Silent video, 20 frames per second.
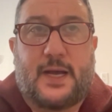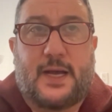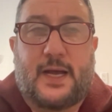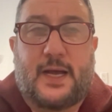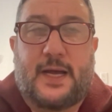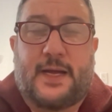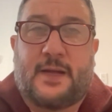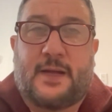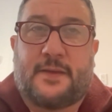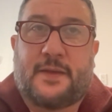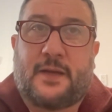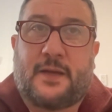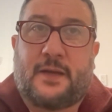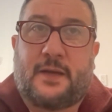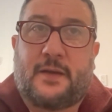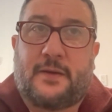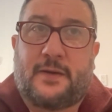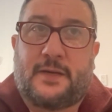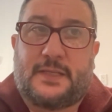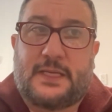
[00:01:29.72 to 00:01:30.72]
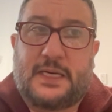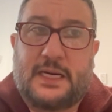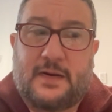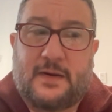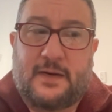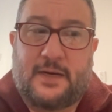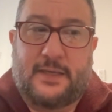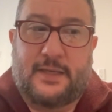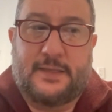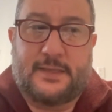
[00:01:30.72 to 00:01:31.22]
And on the
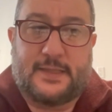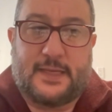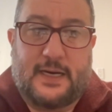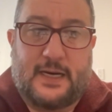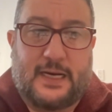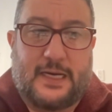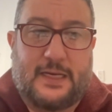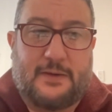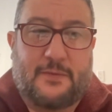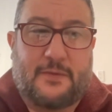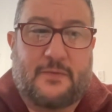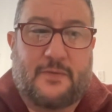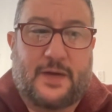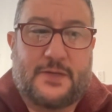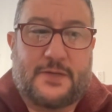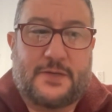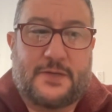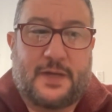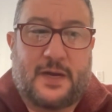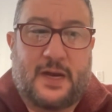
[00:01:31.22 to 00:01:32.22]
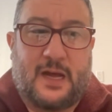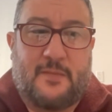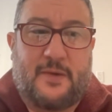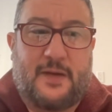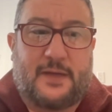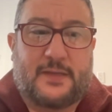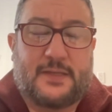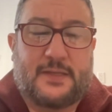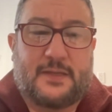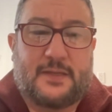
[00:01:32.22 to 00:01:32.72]
Unitarian side, with racial
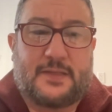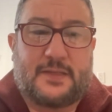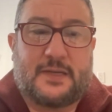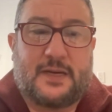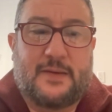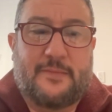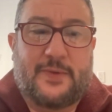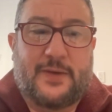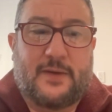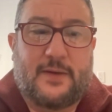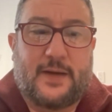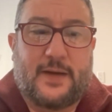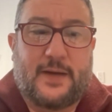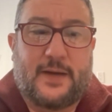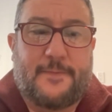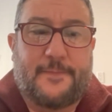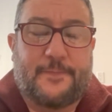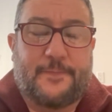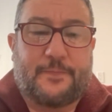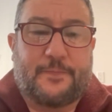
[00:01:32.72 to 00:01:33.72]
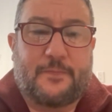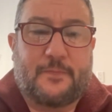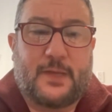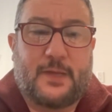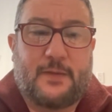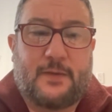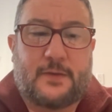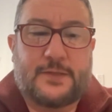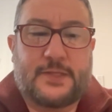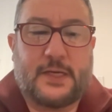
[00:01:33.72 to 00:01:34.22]
dynamics at this time period,
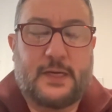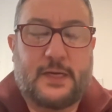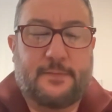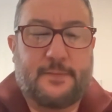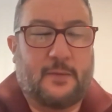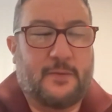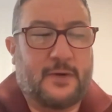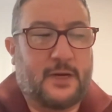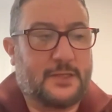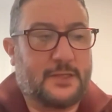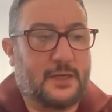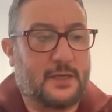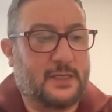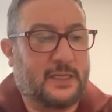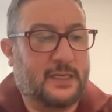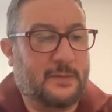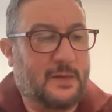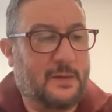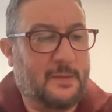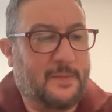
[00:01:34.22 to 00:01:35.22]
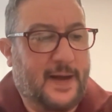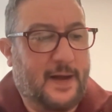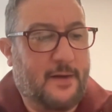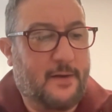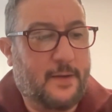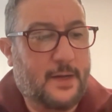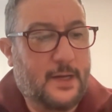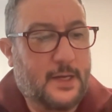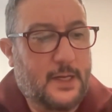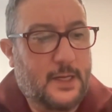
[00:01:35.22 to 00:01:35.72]
I want to talk a little bit
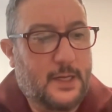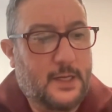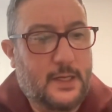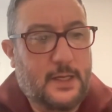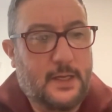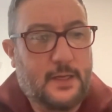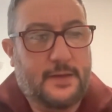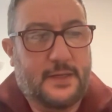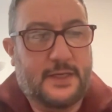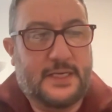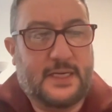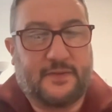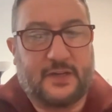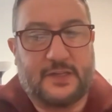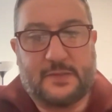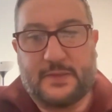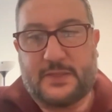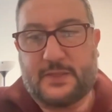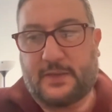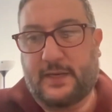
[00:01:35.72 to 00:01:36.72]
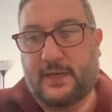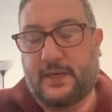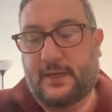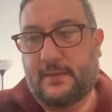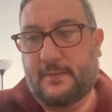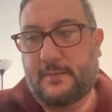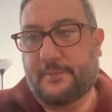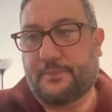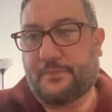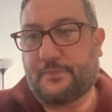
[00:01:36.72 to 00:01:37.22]
about the difference
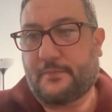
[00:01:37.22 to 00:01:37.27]
between